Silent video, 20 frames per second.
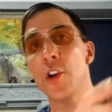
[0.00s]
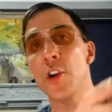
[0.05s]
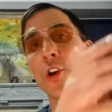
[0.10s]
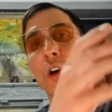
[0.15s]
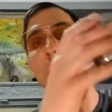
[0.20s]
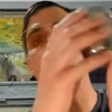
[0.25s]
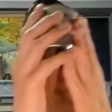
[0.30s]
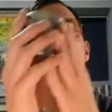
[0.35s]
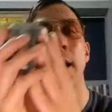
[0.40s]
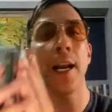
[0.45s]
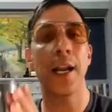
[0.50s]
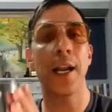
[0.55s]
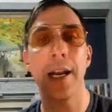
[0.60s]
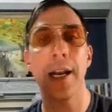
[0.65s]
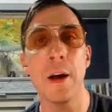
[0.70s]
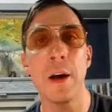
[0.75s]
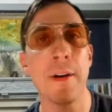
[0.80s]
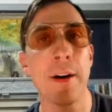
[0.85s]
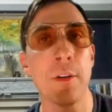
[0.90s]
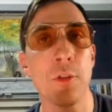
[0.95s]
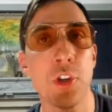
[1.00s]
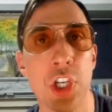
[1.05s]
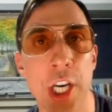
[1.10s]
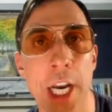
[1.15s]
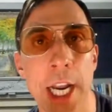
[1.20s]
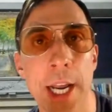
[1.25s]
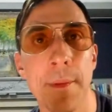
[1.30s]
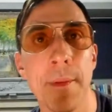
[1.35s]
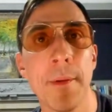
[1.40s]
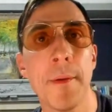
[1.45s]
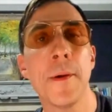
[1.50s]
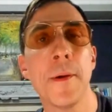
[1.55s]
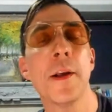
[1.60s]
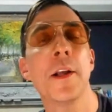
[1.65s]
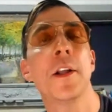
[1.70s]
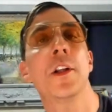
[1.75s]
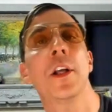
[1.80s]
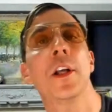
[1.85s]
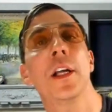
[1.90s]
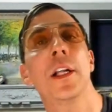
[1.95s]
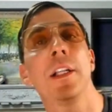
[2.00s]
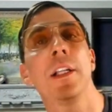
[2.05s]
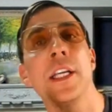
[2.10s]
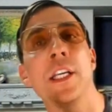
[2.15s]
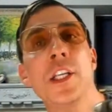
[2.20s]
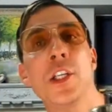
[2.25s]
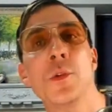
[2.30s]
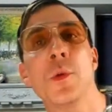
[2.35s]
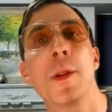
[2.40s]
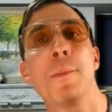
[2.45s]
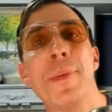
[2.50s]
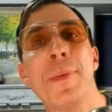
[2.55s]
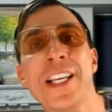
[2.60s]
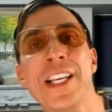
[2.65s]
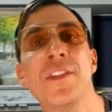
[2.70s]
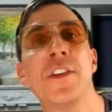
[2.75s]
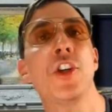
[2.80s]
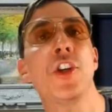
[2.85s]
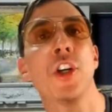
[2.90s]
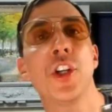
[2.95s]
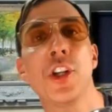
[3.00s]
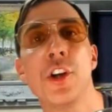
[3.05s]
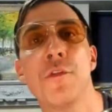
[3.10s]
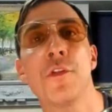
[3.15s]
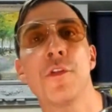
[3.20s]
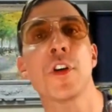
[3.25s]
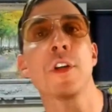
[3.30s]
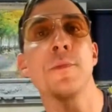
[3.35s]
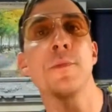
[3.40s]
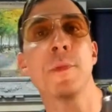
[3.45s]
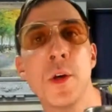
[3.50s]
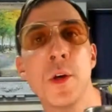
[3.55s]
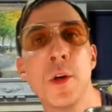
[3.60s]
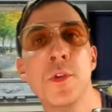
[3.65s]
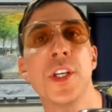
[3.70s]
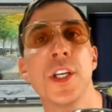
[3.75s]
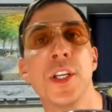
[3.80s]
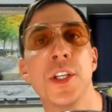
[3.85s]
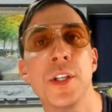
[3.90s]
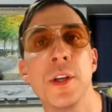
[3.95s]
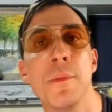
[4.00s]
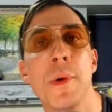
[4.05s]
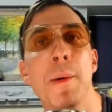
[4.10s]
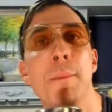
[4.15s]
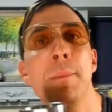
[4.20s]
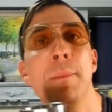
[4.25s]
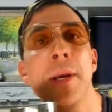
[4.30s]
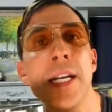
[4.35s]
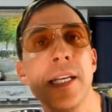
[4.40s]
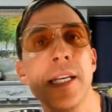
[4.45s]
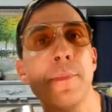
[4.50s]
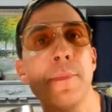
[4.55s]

can buy a load of old shit. This is one of the best things you can do for your immune system, a meaty